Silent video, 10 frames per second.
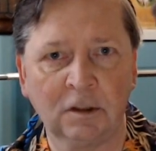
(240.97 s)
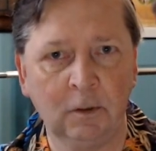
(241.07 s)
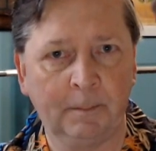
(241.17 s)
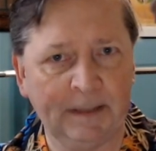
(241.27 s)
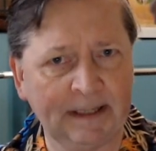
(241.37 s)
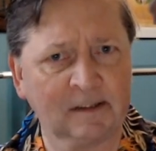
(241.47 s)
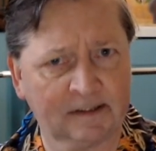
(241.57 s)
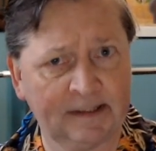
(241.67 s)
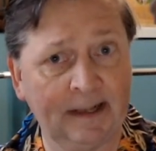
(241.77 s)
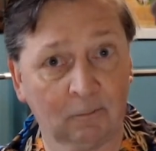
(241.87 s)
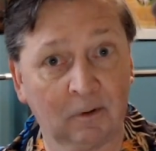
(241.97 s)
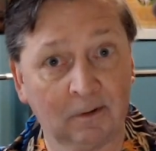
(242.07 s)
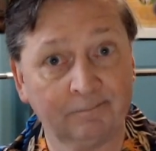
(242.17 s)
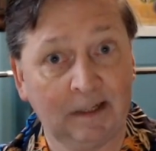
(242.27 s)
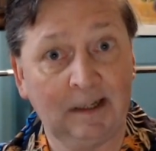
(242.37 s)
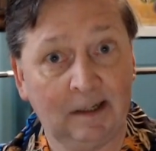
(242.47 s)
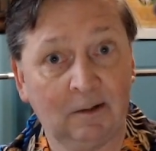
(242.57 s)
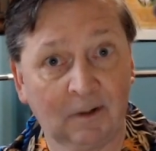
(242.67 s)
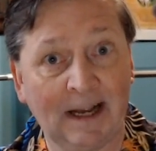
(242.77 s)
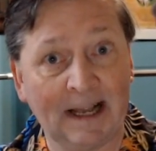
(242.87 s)
a big extent, we're
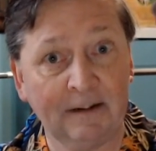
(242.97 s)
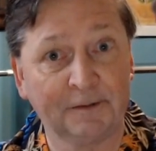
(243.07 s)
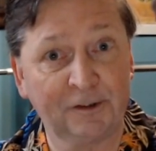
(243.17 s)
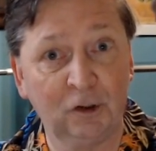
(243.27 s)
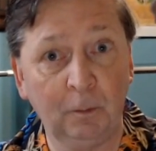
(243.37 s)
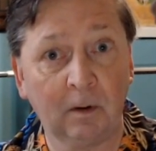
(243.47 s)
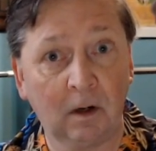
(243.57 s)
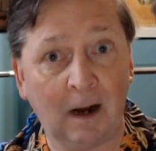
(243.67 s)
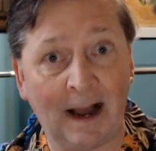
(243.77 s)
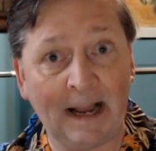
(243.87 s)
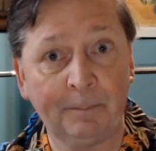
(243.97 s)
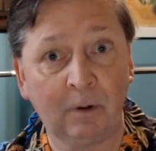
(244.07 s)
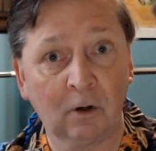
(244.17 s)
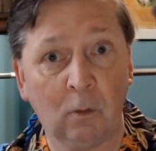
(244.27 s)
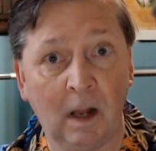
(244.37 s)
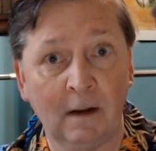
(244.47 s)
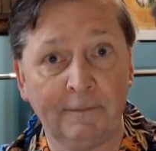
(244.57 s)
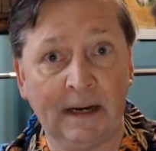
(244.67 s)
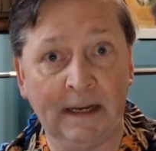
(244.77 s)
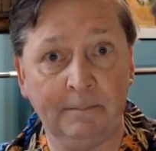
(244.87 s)
kind of super hyper
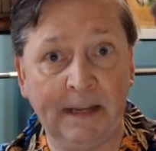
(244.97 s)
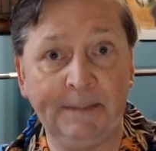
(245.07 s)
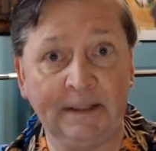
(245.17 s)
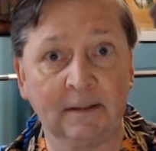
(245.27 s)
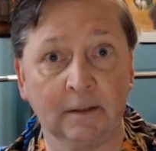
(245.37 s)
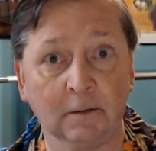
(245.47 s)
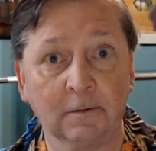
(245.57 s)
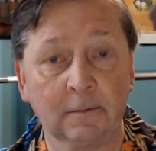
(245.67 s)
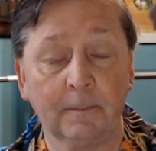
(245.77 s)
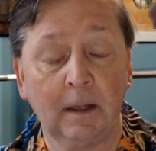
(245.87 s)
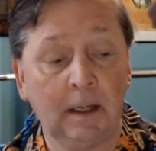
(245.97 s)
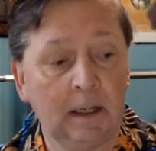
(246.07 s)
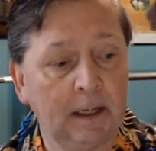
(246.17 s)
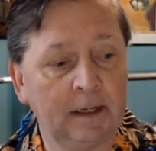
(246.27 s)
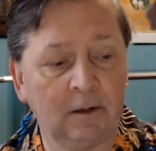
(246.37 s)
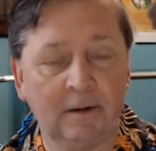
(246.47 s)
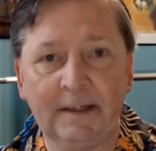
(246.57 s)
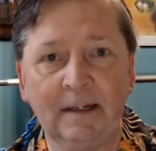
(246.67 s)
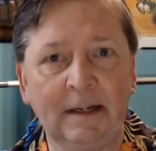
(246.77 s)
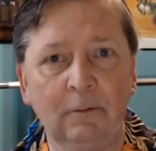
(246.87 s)
qualified babysitters. You're
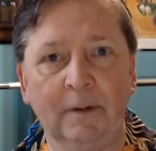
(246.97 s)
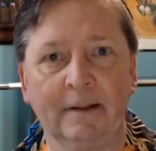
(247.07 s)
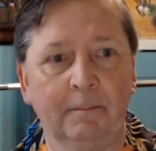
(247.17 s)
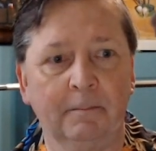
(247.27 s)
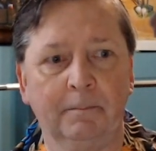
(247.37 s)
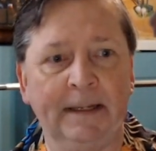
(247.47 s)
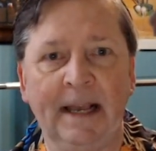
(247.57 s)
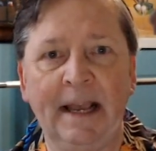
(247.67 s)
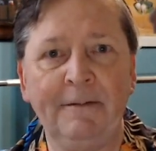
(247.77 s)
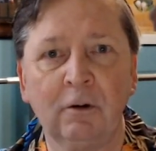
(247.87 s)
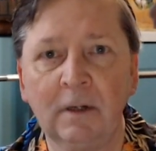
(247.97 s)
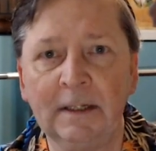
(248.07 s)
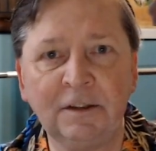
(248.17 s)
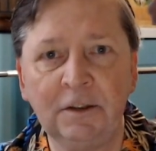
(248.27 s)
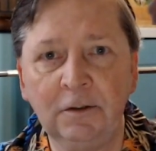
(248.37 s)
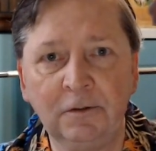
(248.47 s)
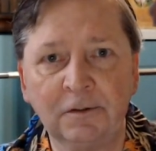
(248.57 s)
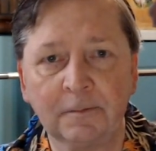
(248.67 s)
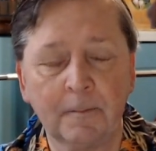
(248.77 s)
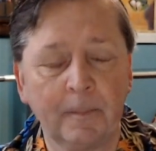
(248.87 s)
dealing with behavioral
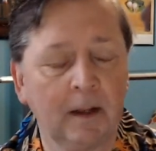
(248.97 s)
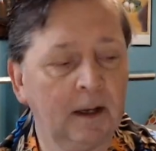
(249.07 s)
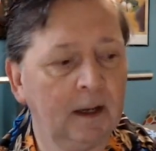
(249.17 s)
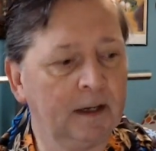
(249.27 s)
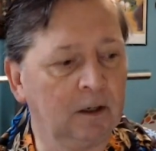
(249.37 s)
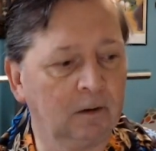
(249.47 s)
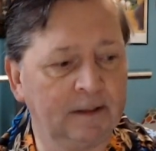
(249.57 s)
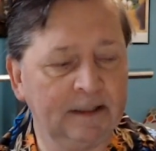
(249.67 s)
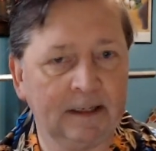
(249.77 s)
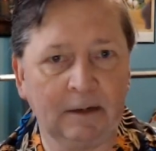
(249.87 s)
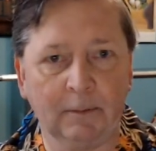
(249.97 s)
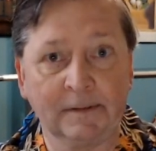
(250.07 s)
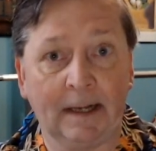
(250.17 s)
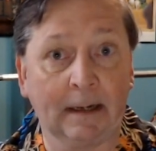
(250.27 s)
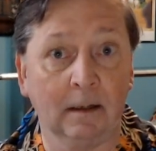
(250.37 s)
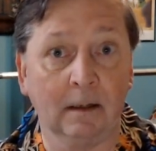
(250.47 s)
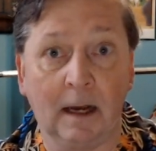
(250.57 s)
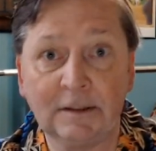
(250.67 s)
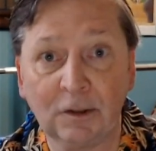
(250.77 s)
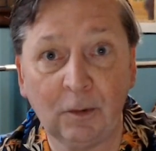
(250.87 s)
issues. You're dealing with
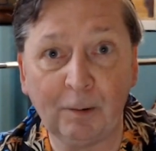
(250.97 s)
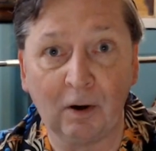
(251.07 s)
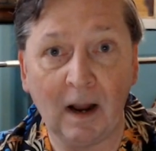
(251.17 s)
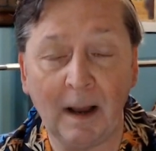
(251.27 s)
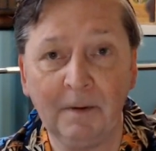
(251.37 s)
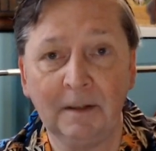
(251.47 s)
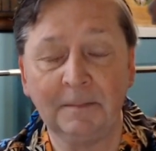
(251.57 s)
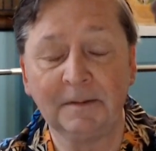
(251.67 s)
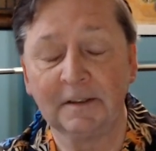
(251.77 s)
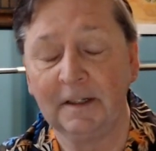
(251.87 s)
psychological problems.